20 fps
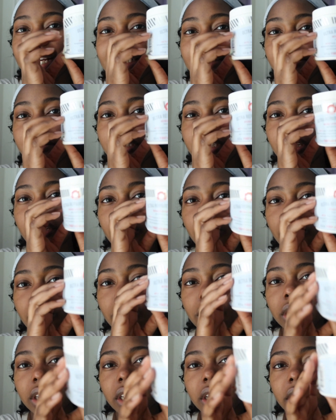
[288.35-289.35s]
lasts me a
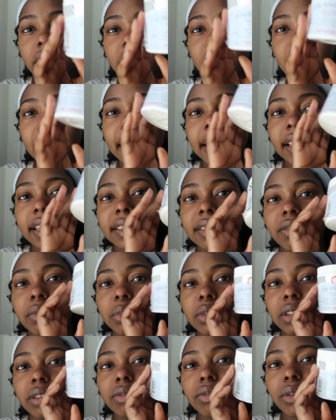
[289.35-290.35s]
whole year. I get this
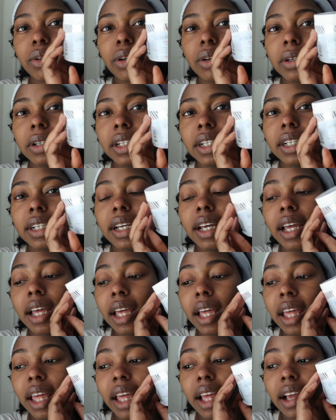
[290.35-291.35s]
from Sephora.
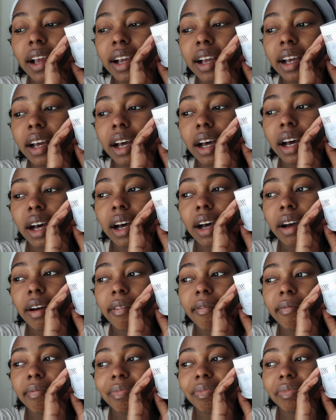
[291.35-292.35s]

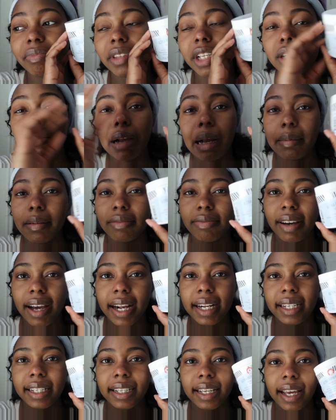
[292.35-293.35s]
You can probably
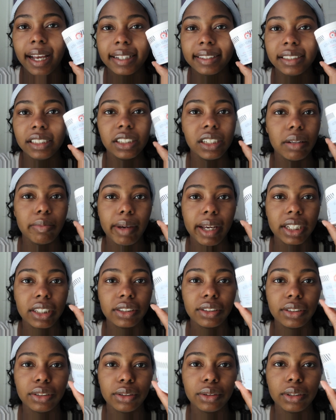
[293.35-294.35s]
find it at TJ
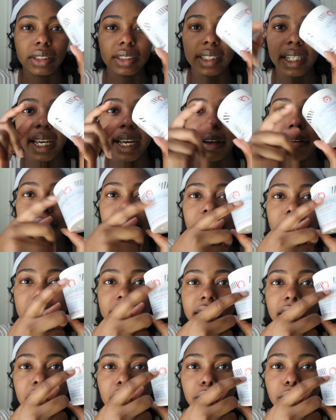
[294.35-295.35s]
Maxx too, because they have
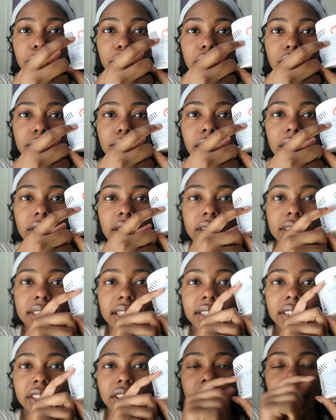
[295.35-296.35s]
First Aid Beauty products
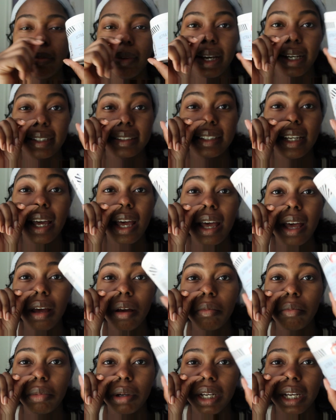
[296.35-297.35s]
at TJ Maxx.
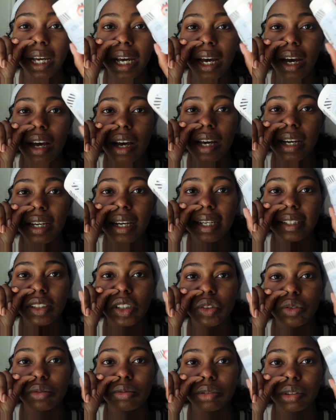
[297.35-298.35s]
But I got
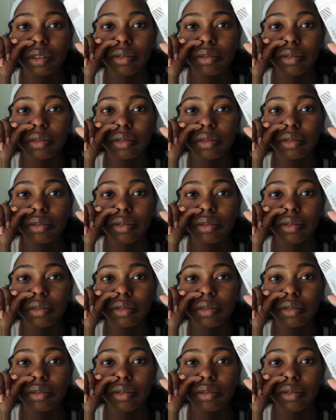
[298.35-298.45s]
this from